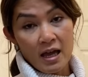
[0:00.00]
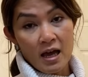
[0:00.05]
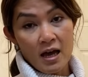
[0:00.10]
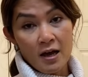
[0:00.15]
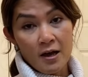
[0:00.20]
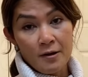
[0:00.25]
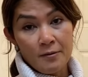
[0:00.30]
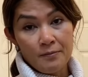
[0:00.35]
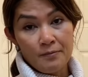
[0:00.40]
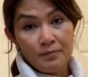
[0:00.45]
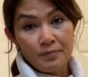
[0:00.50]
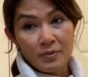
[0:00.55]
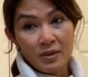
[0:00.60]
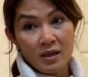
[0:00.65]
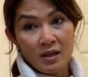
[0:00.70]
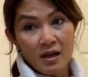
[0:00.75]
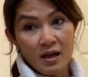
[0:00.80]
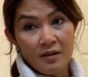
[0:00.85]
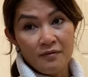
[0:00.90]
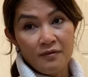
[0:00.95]

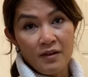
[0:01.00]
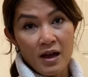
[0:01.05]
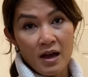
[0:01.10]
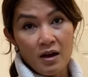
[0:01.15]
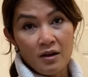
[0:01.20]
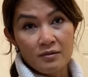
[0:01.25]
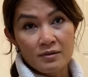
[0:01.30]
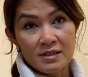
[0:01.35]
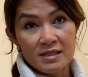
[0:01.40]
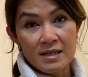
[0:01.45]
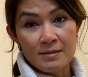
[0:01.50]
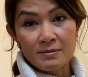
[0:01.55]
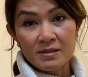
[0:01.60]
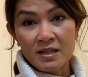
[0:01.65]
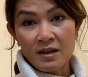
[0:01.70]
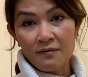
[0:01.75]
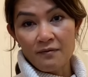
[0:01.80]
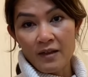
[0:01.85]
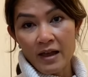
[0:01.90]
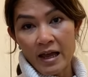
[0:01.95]
I found some
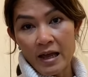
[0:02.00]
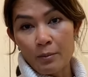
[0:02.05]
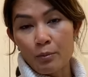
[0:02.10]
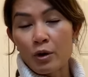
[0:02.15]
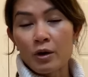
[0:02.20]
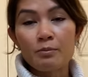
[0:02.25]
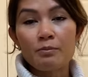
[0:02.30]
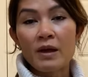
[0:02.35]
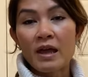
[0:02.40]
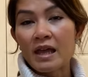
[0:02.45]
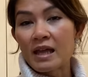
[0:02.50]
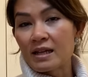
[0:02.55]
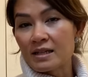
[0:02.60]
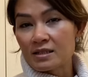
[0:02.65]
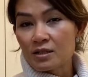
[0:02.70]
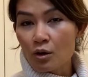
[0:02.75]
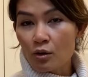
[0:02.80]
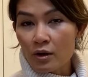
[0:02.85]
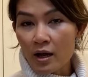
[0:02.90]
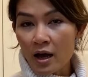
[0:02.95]
stuff like put baking
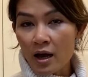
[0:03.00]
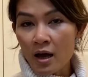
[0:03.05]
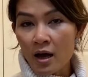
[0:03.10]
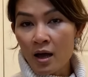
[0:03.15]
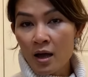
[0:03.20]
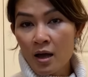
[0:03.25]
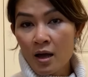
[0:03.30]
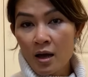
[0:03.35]
soda